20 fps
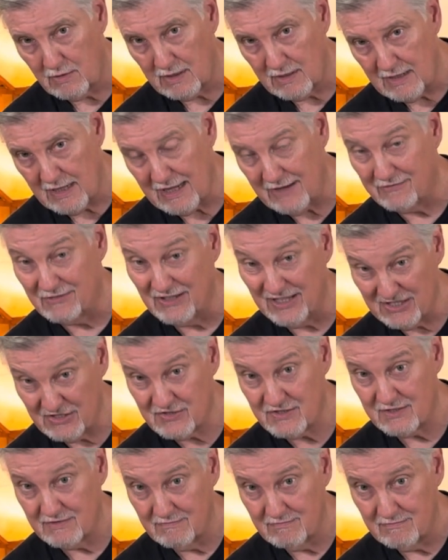have
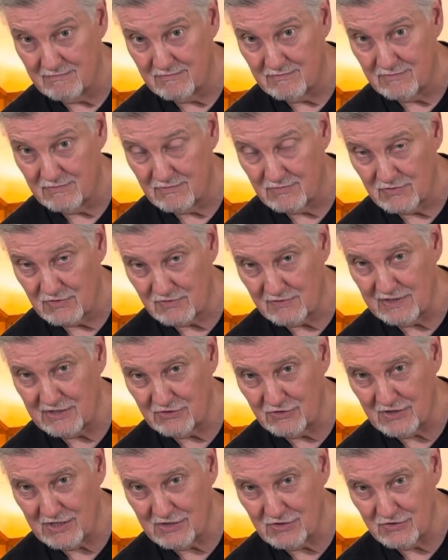less string
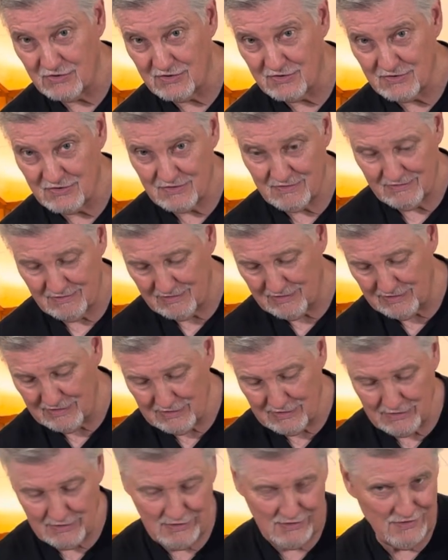changes
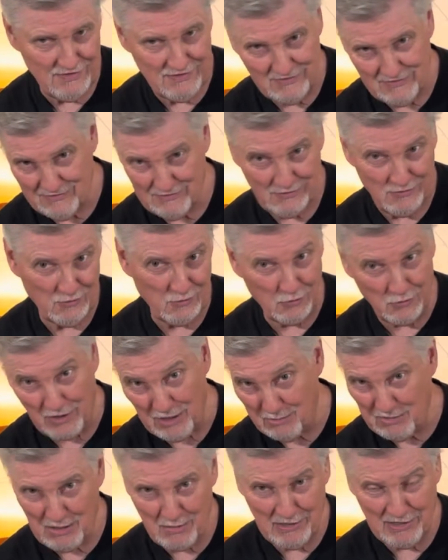and
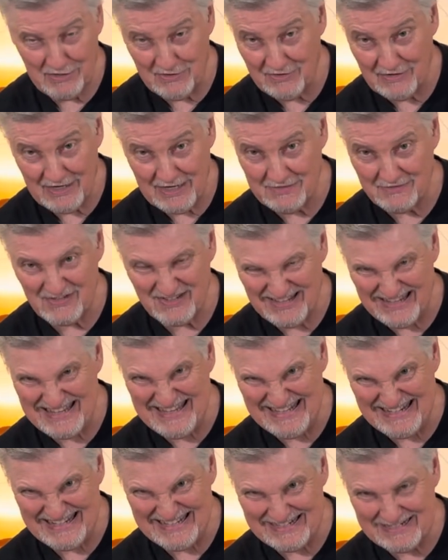whammy bar dives
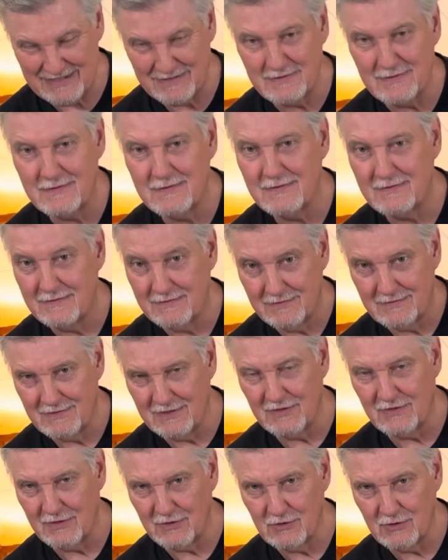in it
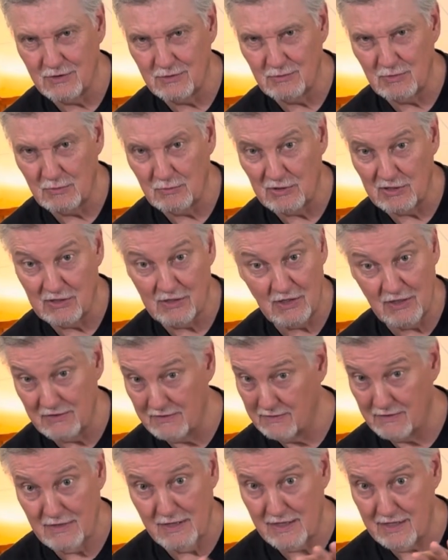than the good one will.
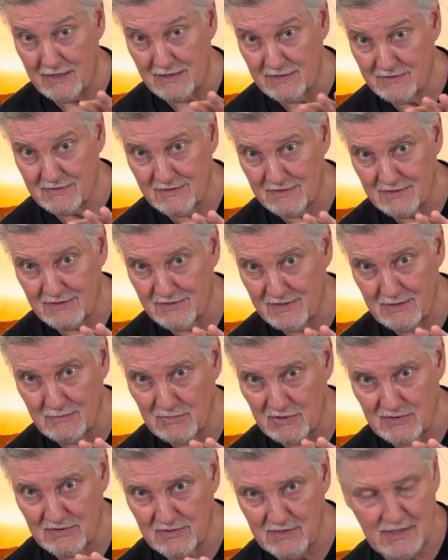Other than that, it's the same
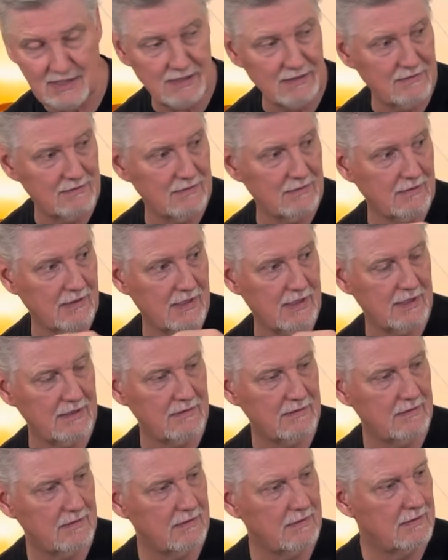design. Okay.
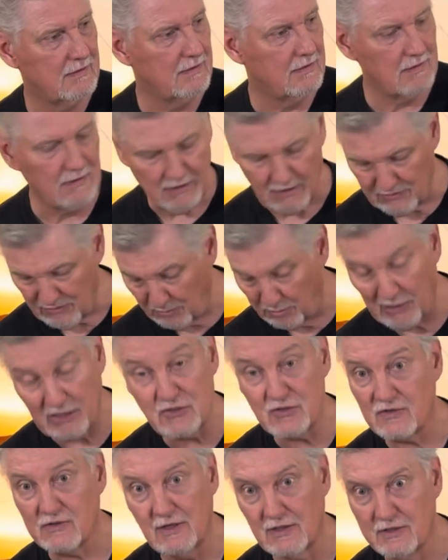The
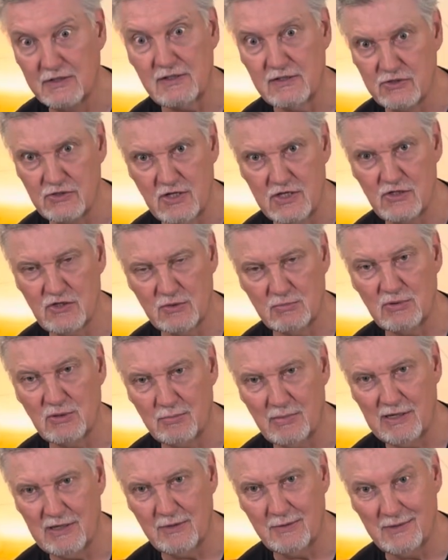parts are all interchangeable,
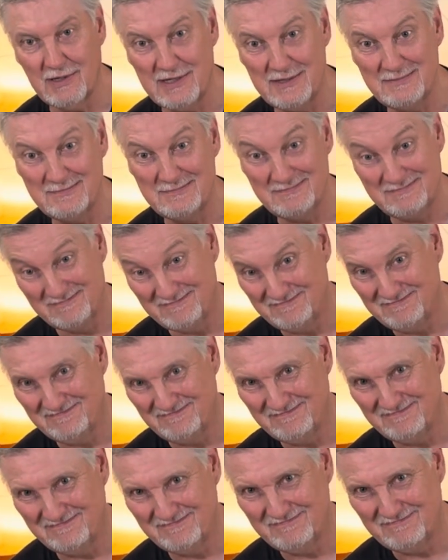by the way.
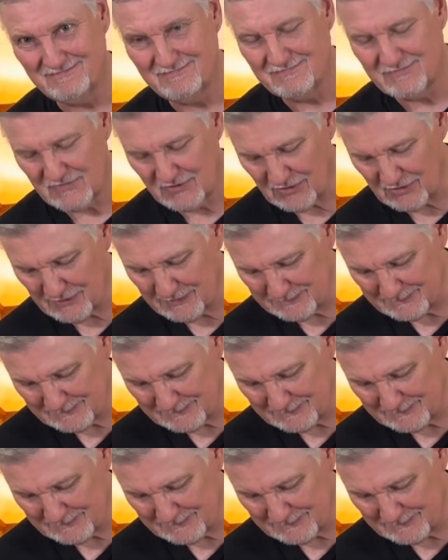So,